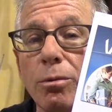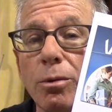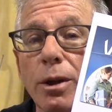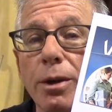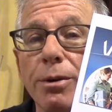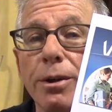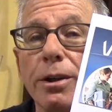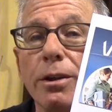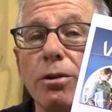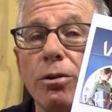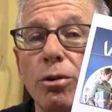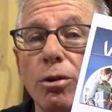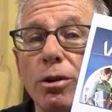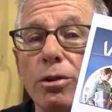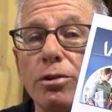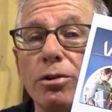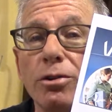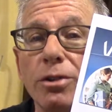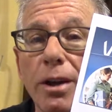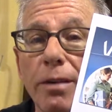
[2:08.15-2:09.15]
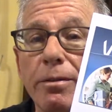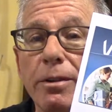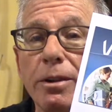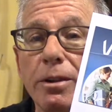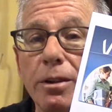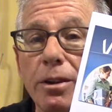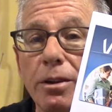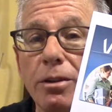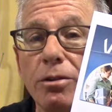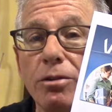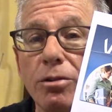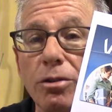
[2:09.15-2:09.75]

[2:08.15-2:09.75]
where it costs 17